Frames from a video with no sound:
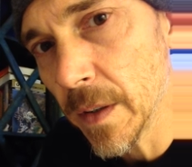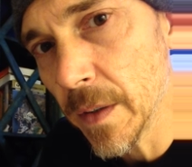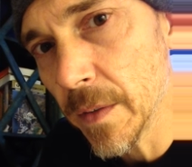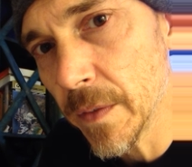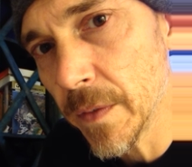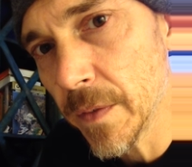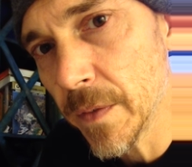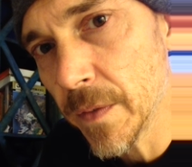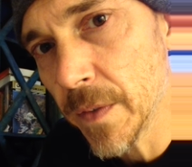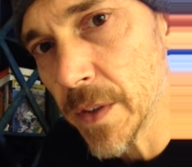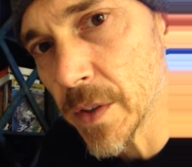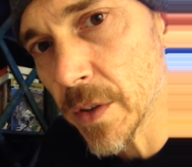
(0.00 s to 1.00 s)
uh,
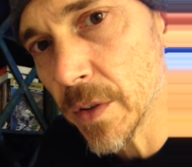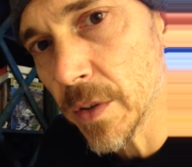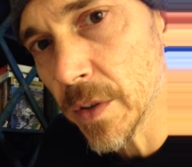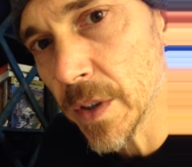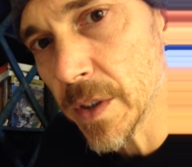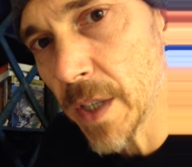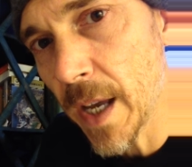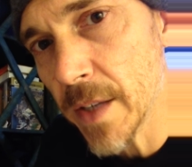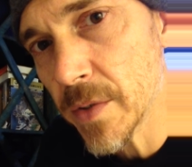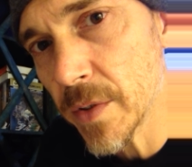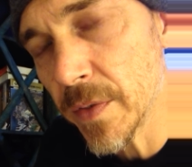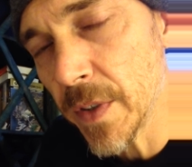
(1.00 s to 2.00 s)
physical
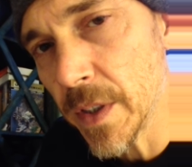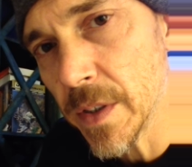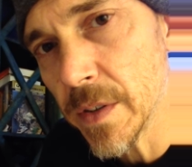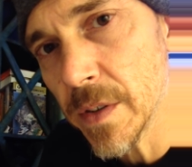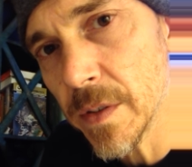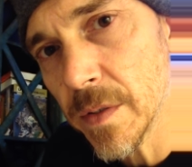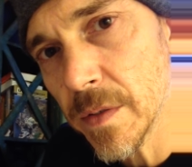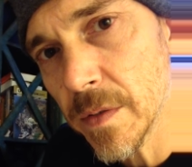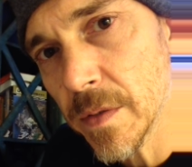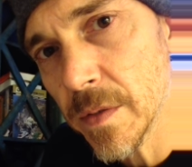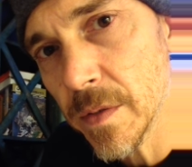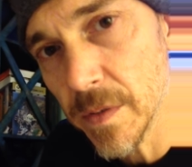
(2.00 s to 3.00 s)
catastrophes and
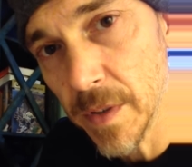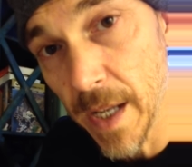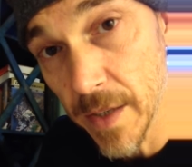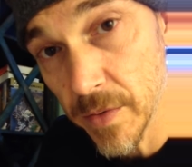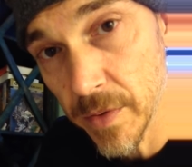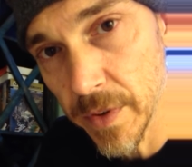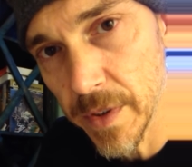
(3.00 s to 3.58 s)
natural